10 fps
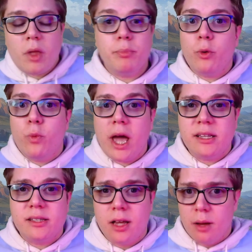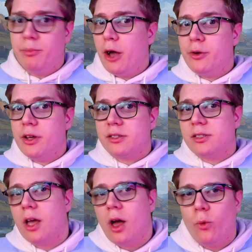But wait,
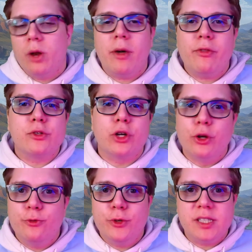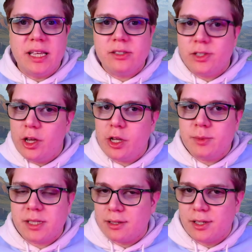bonus! What about those unforeseen
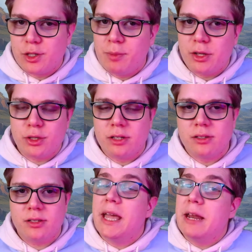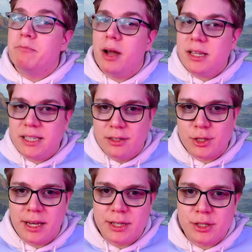circumstances you mentioned? In my skill
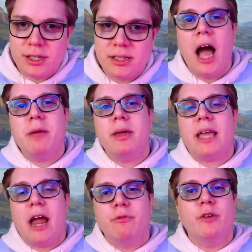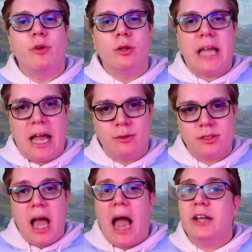challenges, I make every roll
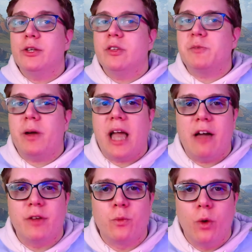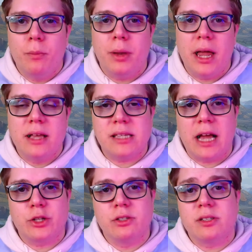count. I do this by having one player's
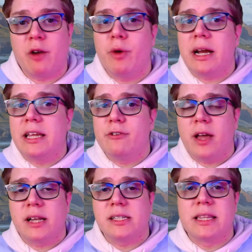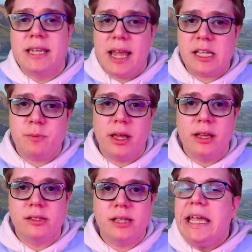actions directly affecting the next
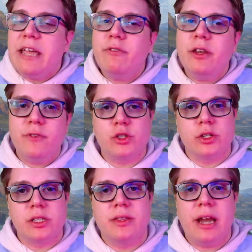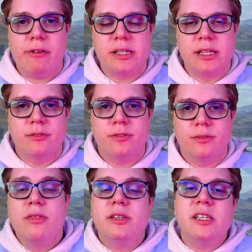player's, even if it's just in the narrative.
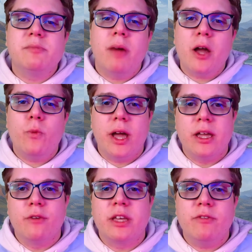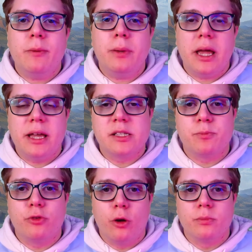This is my way of giving players
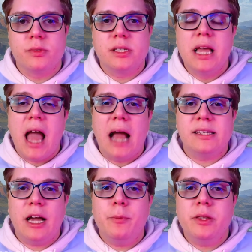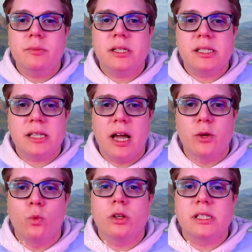prompts and helping them
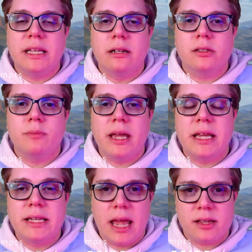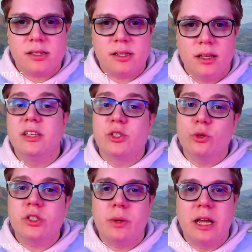decide what skill to make next. This
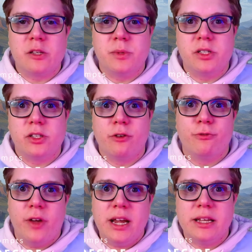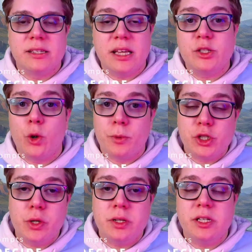also allows me to turn failures into
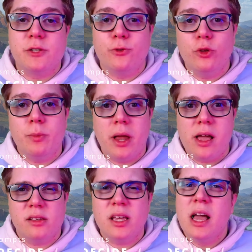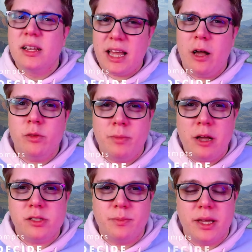opportunities for the players to help them
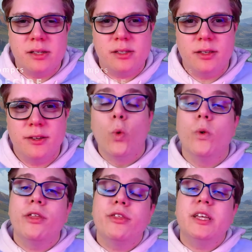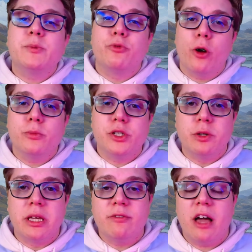out a bit. Whether these prompts
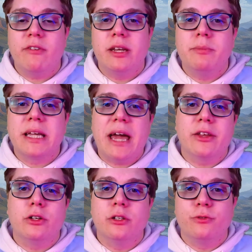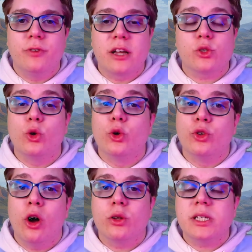you give have any mechanical effects or
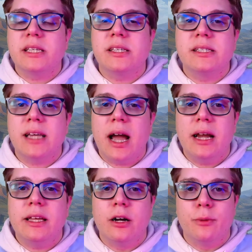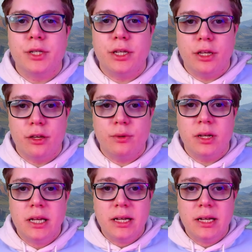not is entirely up to you.